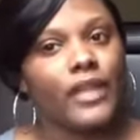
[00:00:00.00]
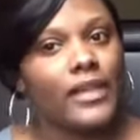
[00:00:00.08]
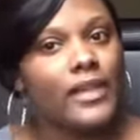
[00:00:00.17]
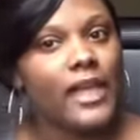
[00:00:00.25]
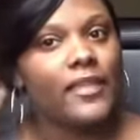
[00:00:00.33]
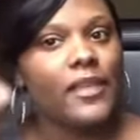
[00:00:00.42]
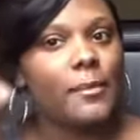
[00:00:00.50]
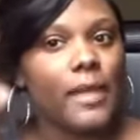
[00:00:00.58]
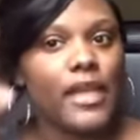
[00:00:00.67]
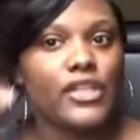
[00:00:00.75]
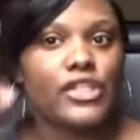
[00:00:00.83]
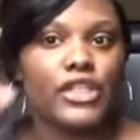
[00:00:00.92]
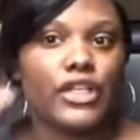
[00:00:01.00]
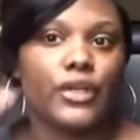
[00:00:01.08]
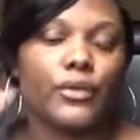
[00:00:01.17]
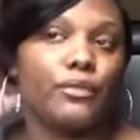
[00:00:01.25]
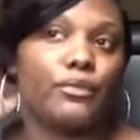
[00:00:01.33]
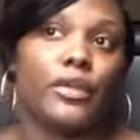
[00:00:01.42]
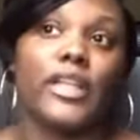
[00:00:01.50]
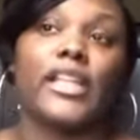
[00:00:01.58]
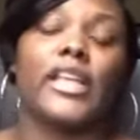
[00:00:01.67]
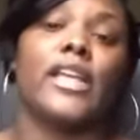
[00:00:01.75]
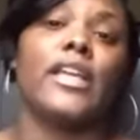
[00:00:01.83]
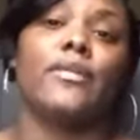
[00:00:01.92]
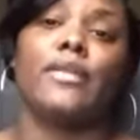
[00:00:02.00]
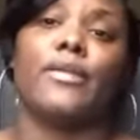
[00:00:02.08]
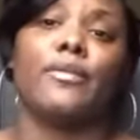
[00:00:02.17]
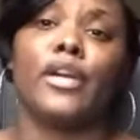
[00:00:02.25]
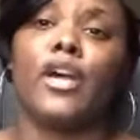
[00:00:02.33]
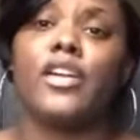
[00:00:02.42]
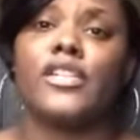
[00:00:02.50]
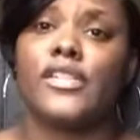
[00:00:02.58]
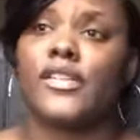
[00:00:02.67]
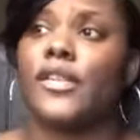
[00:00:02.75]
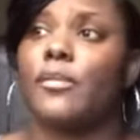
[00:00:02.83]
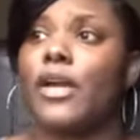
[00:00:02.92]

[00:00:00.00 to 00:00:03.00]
Nothing major really in regards to the